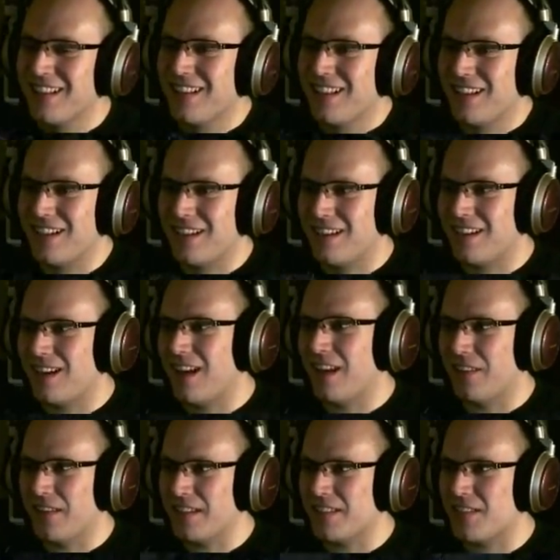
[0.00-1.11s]
uh,
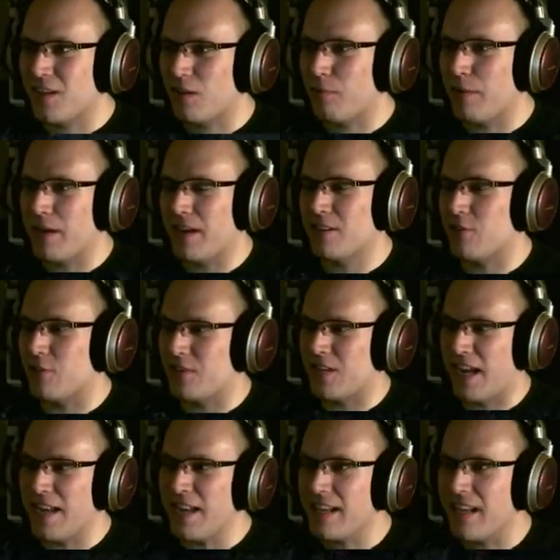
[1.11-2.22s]
at least it'll be an
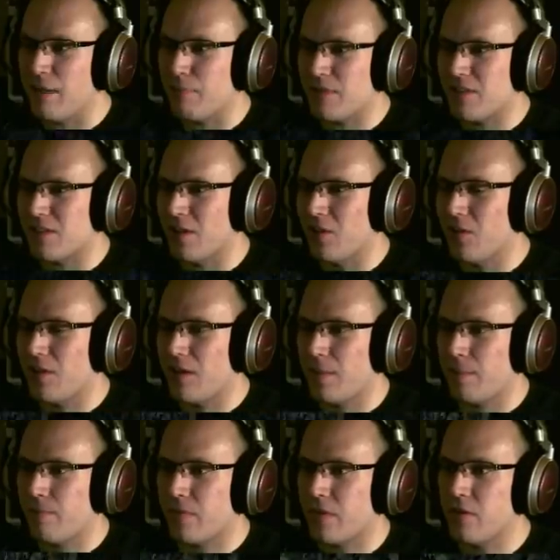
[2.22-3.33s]
entertaining episode.
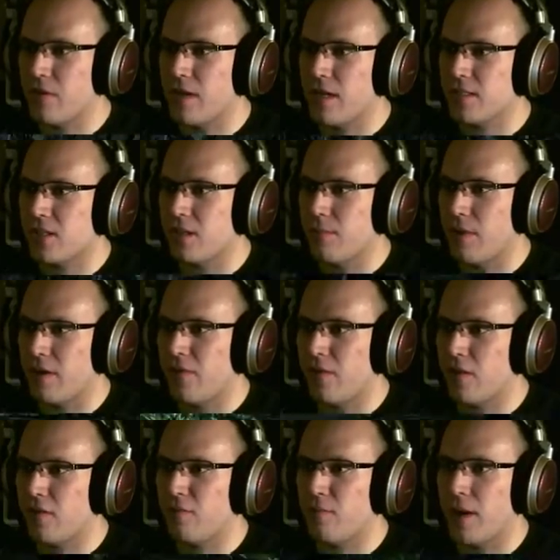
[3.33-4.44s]
And you guys can make
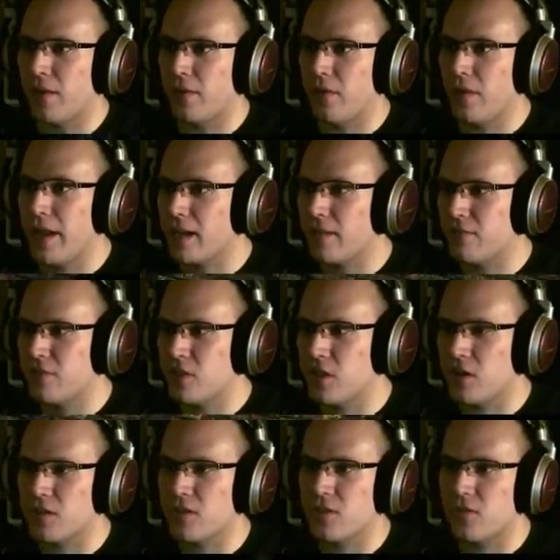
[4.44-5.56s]
fun of my lack of
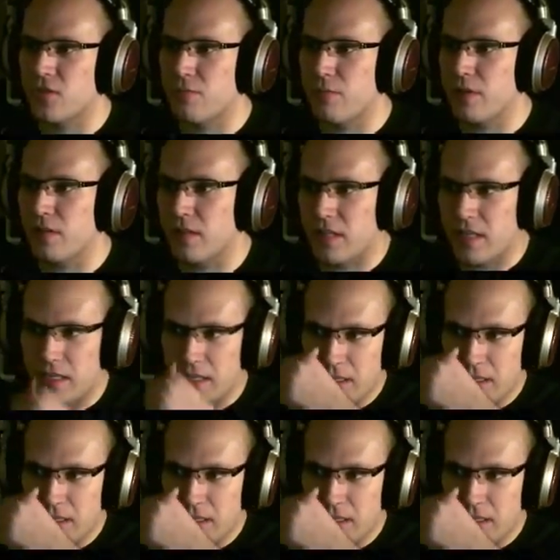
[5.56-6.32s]
Dark Souls ability.